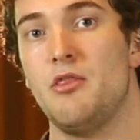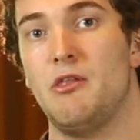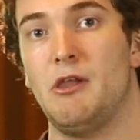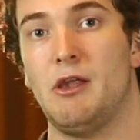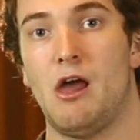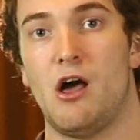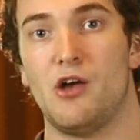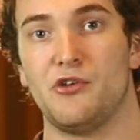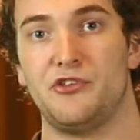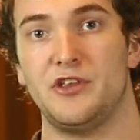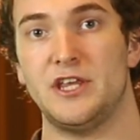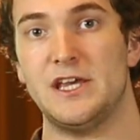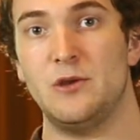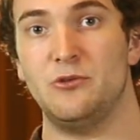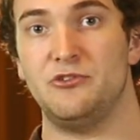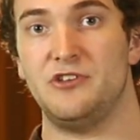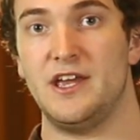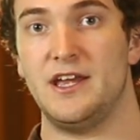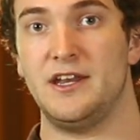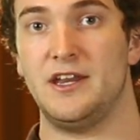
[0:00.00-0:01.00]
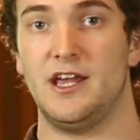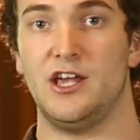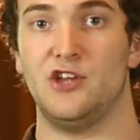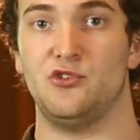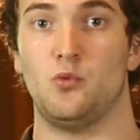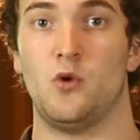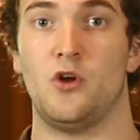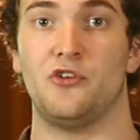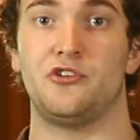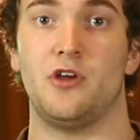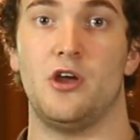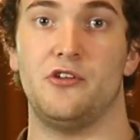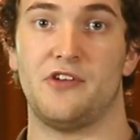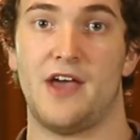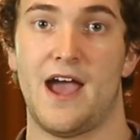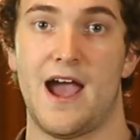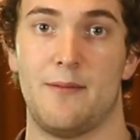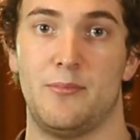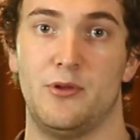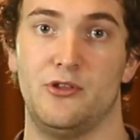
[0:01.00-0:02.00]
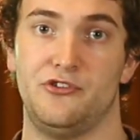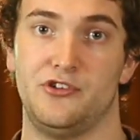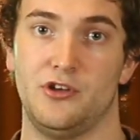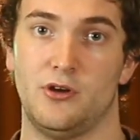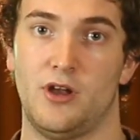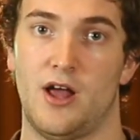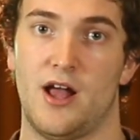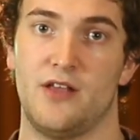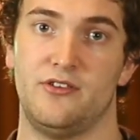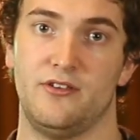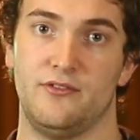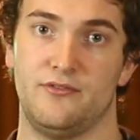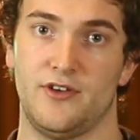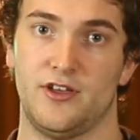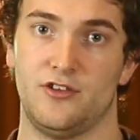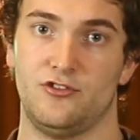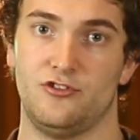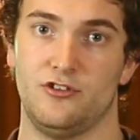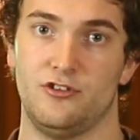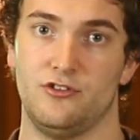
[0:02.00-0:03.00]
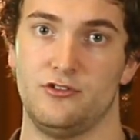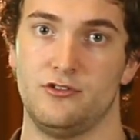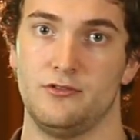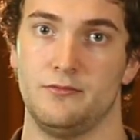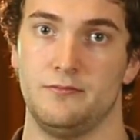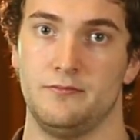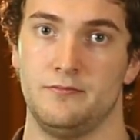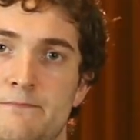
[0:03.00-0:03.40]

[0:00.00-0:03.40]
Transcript: The last thing you did is what's going to happen to your lighting fixtures.